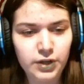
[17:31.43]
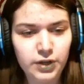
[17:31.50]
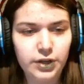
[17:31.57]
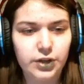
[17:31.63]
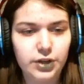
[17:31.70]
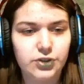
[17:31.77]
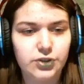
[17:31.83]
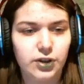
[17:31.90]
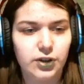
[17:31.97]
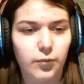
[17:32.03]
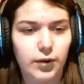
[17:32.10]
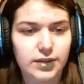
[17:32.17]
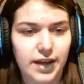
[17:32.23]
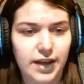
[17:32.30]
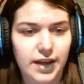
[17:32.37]
you're just going to
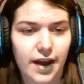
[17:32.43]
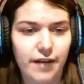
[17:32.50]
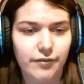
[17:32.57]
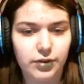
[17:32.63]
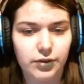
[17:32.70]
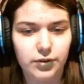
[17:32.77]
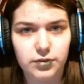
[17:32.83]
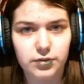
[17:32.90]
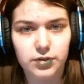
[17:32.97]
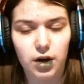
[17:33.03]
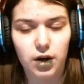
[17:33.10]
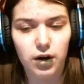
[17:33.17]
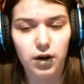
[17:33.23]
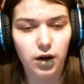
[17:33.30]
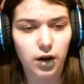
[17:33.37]
want to have those
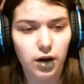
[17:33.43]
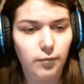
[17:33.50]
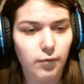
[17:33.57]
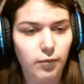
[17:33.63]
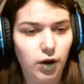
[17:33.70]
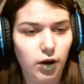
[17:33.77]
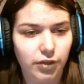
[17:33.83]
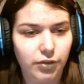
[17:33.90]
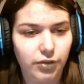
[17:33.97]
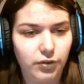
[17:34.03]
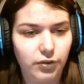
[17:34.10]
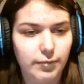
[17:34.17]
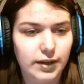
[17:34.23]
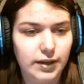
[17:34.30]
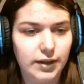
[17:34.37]
all three
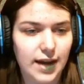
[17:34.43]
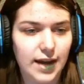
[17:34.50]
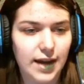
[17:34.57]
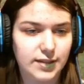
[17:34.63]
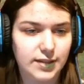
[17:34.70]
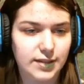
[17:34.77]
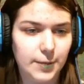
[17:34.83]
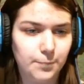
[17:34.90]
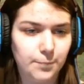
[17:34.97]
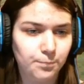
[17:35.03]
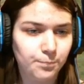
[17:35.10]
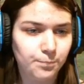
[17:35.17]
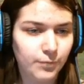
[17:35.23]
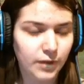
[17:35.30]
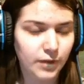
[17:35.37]
be cast time.
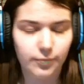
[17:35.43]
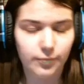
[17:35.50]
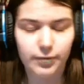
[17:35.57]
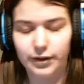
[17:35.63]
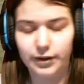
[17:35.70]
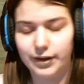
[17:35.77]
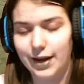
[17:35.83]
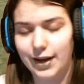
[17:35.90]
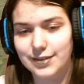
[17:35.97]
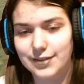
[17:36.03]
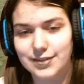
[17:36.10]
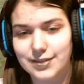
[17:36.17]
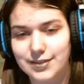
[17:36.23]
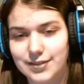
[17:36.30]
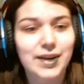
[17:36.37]
Or not
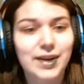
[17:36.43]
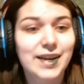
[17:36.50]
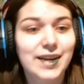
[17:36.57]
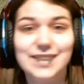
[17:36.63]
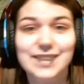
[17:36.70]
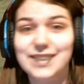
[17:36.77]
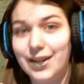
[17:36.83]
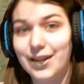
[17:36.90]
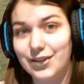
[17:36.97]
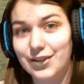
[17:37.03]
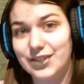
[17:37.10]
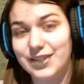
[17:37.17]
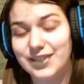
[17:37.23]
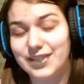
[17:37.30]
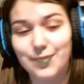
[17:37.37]
cast time,
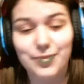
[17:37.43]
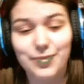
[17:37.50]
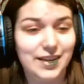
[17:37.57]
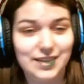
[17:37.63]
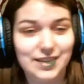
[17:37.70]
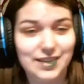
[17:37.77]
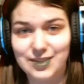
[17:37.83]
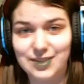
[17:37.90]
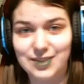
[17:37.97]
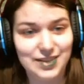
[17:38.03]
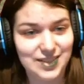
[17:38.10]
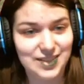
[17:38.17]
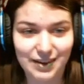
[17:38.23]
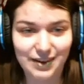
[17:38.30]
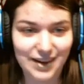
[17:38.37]
intelligence. I'm thinking too much
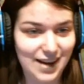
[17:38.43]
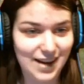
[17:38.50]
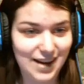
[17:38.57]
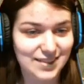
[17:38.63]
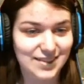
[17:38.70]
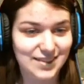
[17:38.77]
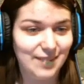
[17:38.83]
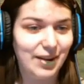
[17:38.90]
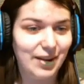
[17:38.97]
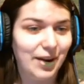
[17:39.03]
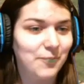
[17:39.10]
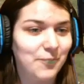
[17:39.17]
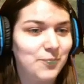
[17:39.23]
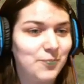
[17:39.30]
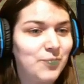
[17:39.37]
about cast time
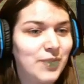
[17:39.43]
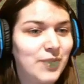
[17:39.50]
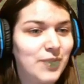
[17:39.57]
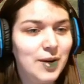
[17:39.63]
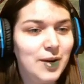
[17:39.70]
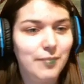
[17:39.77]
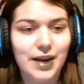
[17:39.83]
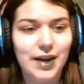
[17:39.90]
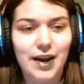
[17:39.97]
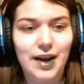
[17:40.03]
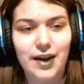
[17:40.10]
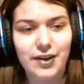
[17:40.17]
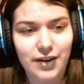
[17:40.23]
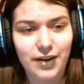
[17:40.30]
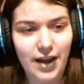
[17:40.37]
now. But yeah,
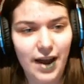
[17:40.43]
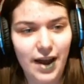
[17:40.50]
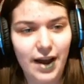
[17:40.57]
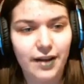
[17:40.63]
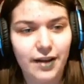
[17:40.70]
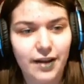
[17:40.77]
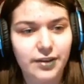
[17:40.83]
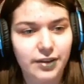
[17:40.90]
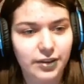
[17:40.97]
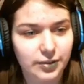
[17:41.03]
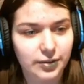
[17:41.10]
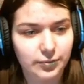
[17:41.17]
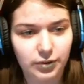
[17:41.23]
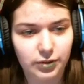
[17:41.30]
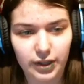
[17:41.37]
on your hat,
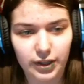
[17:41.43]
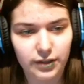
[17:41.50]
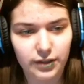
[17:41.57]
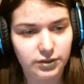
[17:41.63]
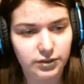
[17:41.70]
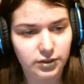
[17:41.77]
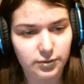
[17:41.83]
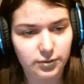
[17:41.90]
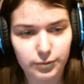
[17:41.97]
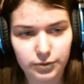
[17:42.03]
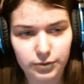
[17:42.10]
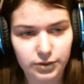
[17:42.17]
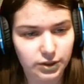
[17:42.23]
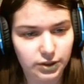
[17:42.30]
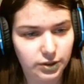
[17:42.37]
your gloves, your
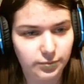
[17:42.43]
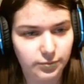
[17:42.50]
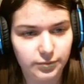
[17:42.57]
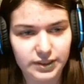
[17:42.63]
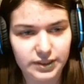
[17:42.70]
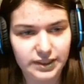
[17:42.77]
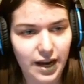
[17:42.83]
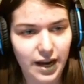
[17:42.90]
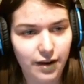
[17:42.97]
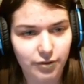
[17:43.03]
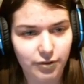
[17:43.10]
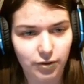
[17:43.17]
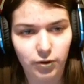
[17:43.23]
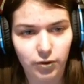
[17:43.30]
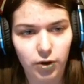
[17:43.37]
boots, your staff,
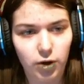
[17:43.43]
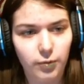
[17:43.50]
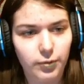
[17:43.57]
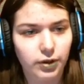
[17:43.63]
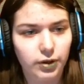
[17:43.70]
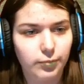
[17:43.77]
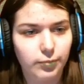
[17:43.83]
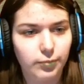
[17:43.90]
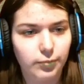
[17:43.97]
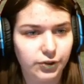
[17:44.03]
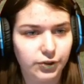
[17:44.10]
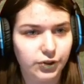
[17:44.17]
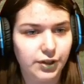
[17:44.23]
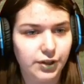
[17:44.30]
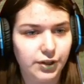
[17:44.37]
your robe, your
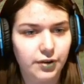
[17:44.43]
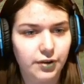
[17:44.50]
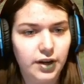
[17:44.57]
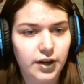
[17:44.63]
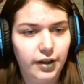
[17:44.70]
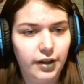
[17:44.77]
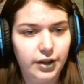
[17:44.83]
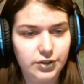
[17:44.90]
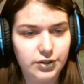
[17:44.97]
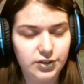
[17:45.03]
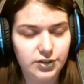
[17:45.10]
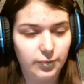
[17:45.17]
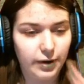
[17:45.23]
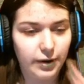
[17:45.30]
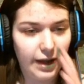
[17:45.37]
pauldron, like you
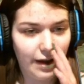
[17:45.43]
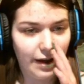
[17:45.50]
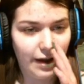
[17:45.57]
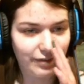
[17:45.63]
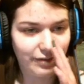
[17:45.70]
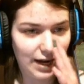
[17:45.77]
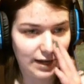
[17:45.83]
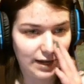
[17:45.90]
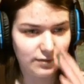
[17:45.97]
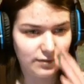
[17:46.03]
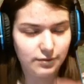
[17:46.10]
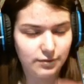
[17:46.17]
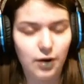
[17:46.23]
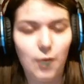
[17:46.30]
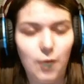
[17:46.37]
just want to have cast.
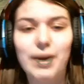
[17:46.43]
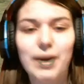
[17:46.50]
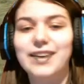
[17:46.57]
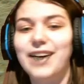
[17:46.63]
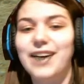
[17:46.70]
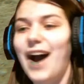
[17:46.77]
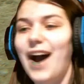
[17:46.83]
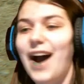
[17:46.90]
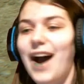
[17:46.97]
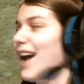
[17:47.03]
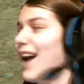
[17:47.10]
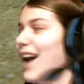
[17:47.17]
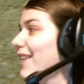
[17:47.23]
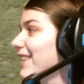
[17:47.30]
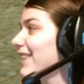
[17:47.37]
Oh my god,
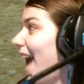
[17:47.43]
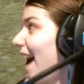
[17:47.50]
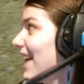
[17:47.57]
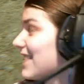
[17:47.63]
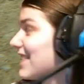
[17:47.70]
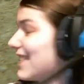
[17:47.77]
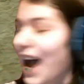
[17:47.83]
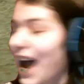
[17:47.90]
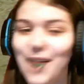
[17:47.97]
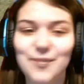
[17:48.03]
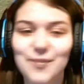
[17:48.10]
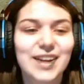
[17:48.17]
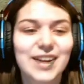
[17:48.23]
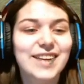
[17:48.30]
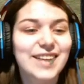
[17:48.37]
not cast time!
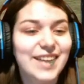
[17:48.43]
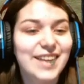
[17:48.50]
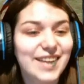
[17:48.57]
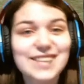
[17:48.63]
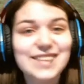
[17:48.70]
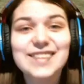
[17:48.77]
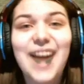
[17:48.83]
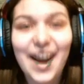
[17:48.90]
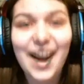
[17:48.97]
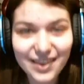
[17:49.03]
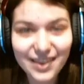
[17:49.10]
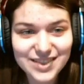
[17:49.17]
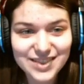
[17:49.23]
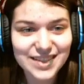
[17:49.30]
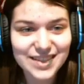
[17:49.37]

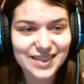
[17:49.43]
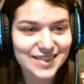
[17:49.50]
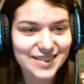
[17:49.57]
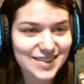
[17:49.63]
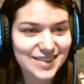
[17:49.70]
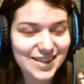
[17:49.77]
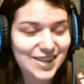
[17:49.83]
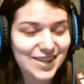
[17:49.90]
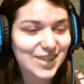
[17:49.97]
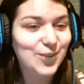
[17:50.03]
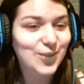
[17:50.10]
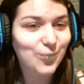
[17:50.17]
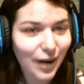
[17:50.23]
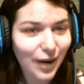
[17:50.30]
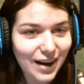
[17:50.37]
Intelligence! You
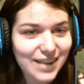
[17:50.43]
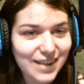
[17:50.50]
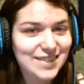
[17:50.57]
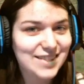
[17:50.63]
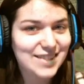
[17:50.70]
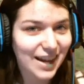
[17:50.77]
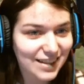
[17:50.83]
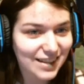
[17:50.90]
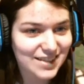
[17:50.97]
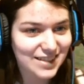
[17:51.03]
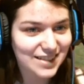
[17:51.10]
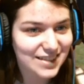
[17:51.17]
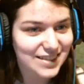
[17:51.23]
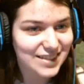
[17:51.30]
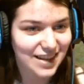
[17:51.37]
want
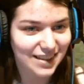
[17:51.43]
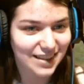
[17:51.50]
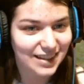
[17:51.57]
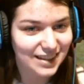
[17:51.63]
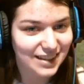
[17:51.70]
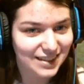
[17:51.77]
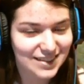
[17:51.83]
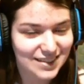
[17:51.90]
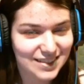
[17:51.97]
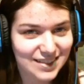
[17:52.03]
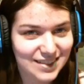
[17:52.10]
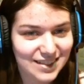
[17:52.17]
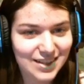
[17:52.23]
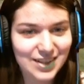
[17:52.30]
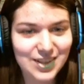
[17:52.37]
intelligence on these.
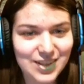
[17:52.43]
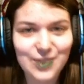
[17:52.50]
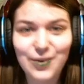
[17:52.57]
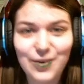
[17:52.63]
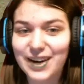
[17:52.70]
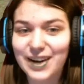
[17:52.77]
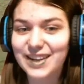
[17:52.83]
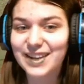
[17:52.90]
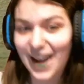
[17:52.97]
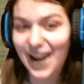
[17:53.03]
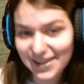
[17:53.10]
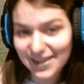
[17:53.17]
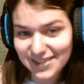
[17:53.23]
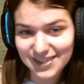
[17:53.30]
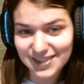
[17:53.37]
You want
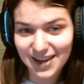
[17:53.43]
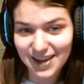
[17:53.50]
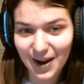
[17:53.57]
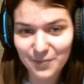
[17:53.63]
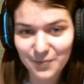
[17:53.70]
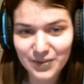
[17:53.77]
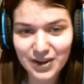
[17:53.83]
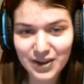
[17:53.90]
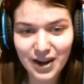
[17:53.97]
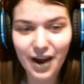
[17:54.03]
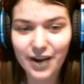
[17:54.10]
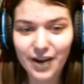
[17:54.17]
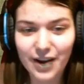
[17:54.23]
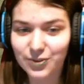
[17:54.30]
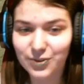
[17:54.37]
cast time
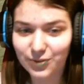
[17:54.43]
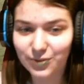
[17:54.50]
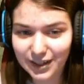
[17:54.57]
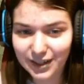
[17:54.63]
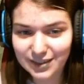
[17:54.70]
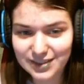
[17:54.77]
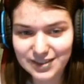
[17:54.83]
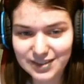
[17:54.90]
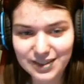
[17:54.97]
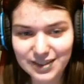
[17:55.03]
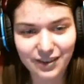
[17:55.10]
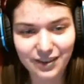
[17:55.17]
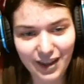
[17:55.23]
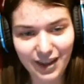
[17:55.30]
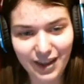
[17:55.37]
on your rings,
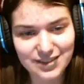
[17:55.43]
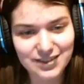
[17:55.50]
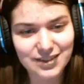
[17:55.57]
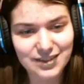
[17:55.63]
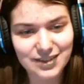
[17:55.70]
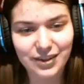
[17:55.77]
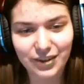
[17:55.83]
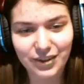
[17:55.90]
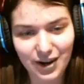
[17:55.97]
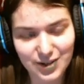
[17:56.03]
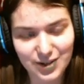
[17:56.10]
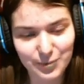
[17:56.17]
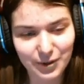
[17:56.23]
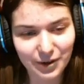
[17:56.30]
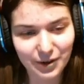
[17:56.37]
your lance, your
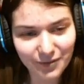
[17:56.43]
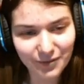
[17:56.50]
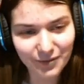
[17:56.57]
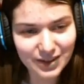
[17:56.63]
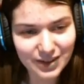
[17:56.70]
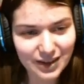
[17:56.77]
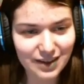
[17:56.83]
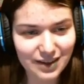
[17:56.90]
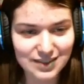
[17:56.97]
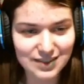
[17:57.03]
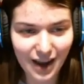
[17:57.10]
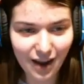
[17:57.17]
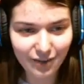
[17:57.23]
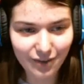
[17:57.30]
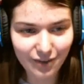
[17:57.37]
crossbow.
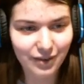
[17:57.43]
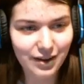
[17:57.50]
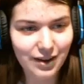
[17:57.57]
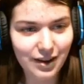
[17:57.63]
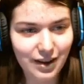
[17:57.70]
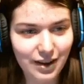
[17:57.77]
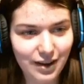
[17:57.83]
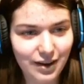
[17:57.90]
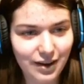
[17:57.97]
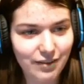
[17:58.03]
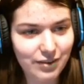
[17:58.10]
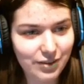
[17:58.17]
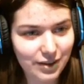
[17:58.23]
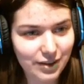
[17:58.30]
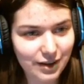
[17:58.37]
Staff, and
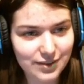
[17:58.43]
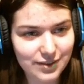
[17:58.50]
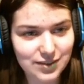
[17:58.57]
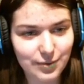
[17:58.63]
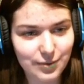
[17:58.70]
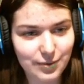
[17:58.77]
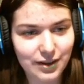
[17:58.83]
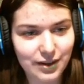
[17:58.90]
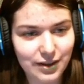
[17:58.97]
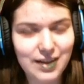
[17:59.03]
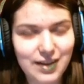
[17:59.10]
everything else up here,